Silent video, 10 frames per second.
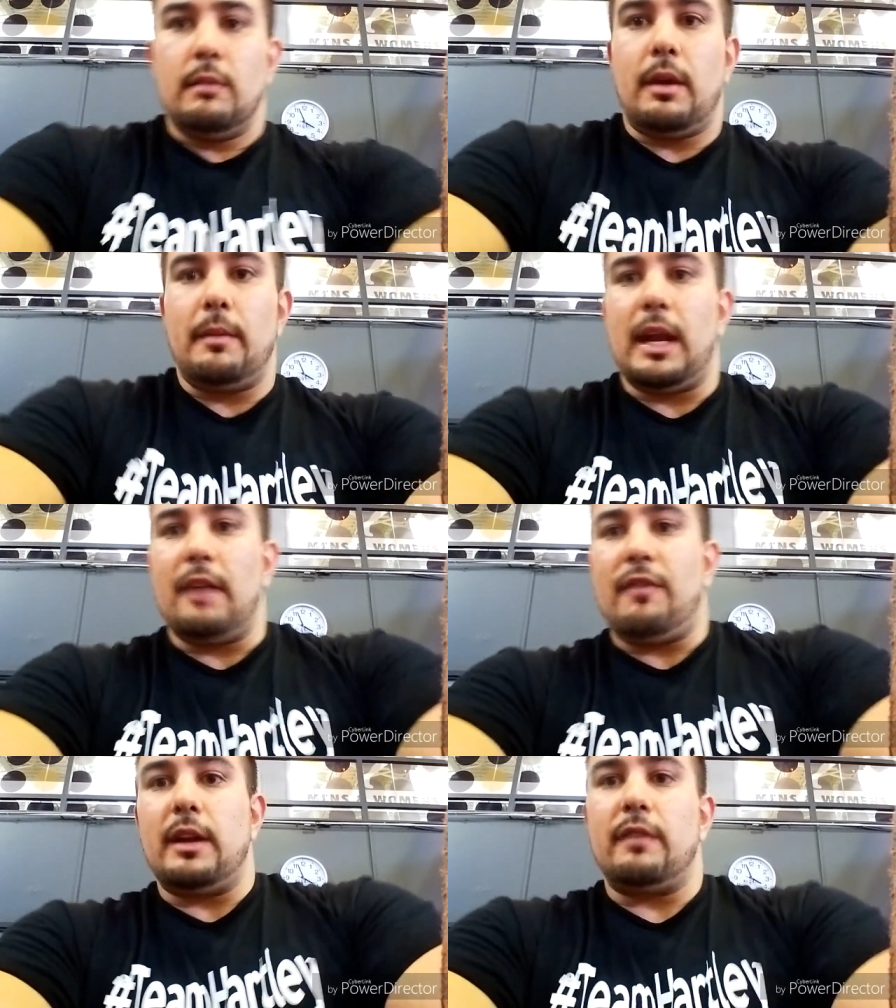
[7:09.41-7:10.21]
But man,
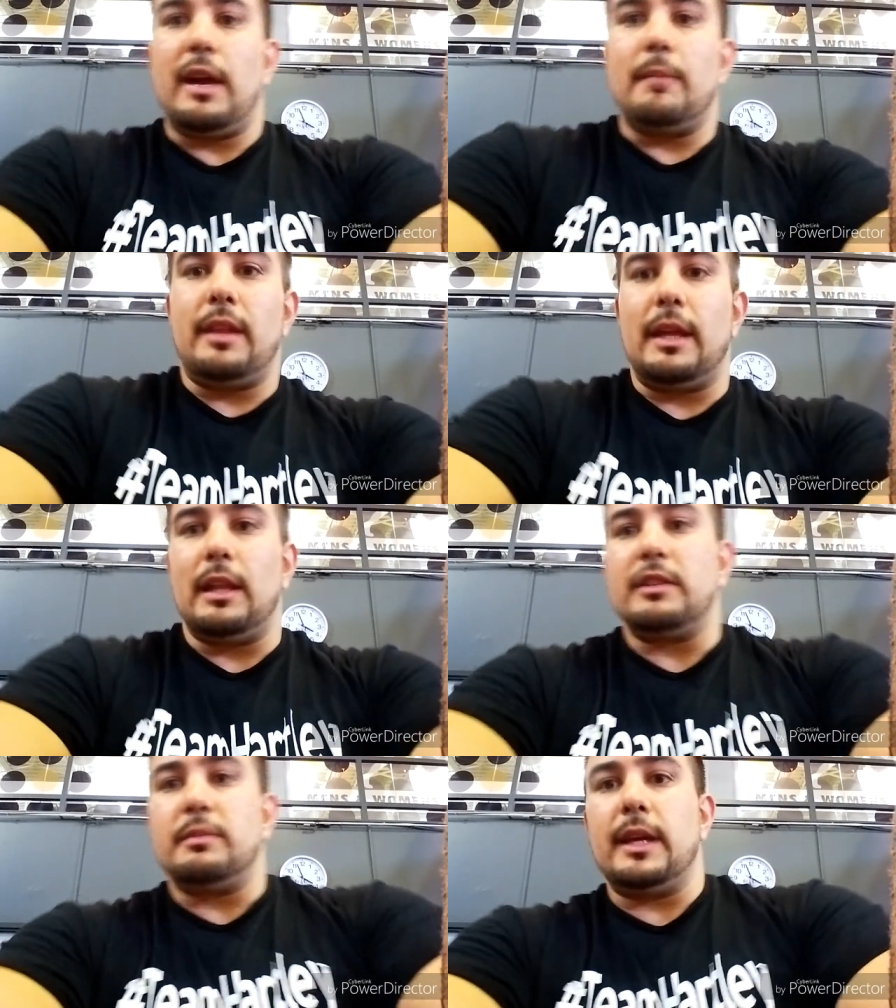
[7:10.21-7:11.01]
I found a family that
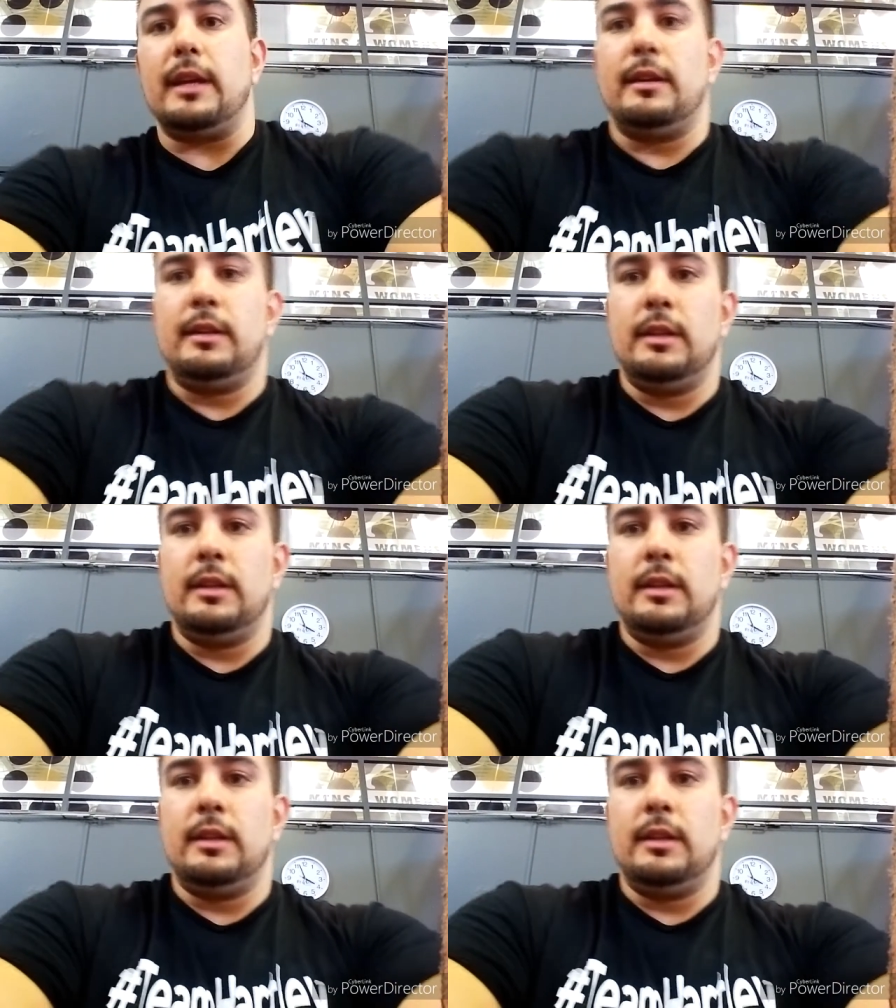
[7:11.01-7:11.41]
loves me, and